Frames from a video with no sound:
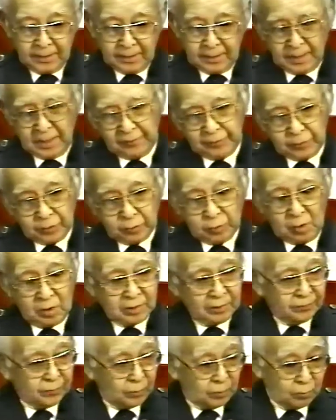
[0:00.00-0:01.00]
and after
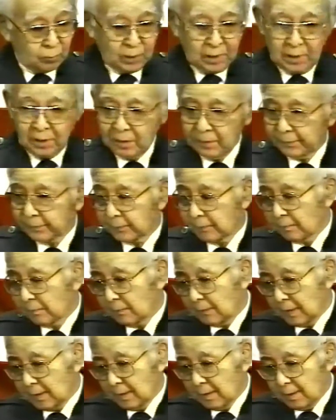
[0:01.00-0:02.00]
talking for a while,
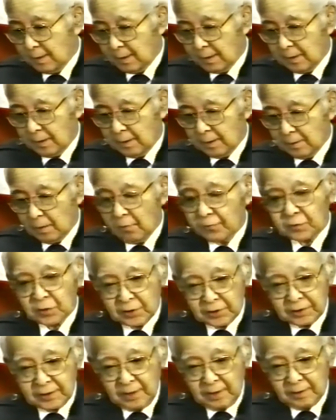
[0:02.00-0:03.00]
uh,
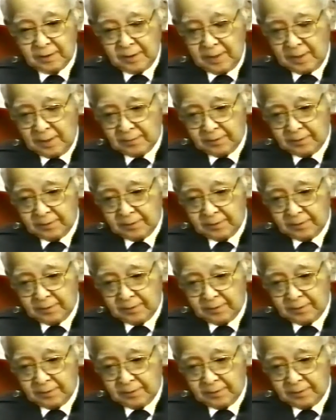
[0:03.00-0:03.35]
officer said,